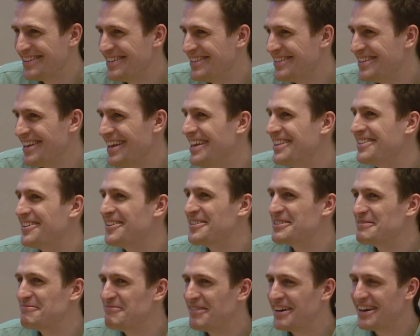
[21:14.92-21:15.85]
Donate
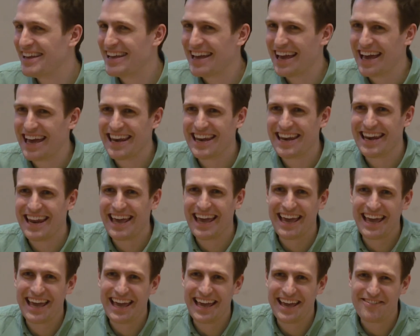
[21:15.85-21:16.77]
tons of money. And
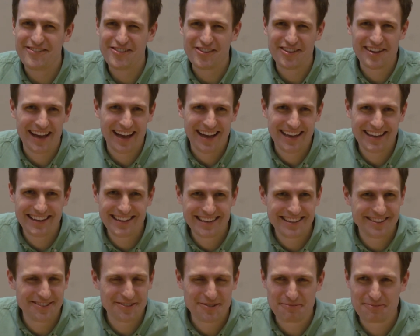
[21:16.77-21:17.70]
if you
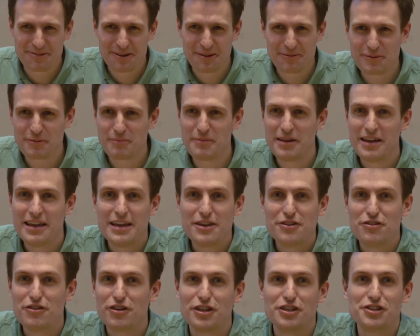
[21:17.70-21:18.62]
can, no problem.
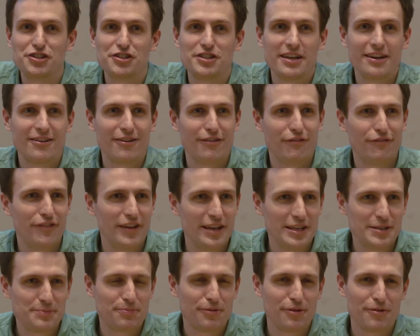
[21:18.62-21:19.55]
You can share it on
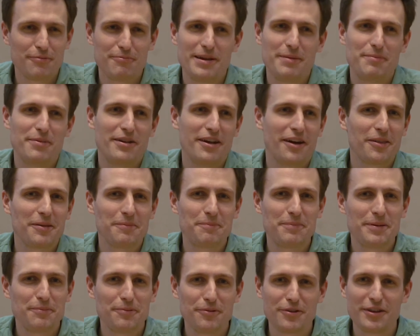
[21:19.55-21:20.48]
Facebook, maybe other
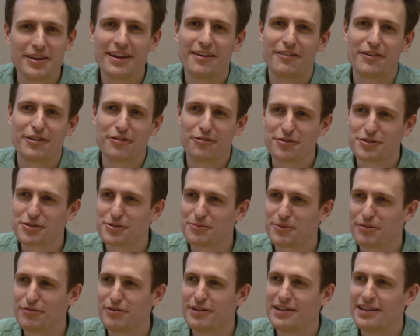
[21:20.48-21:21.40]
people, you never know. So
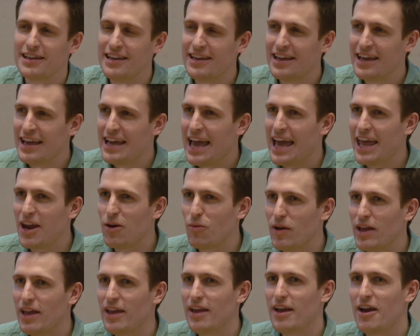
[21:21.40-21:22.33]
we're really, in a
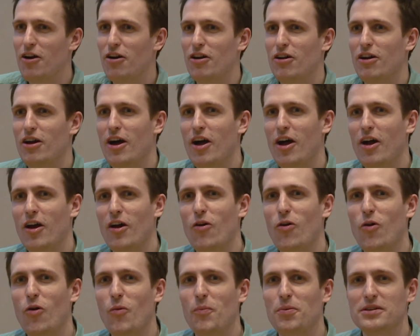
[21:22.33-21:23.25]
way, our
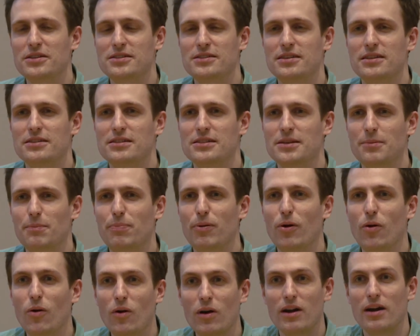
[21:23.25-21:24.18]
hope is to
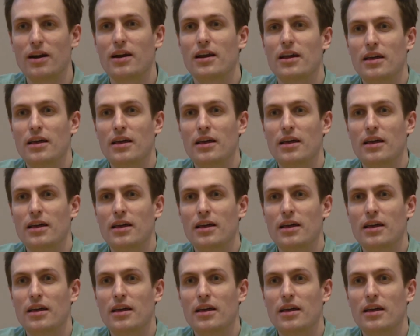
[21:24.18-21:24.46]
support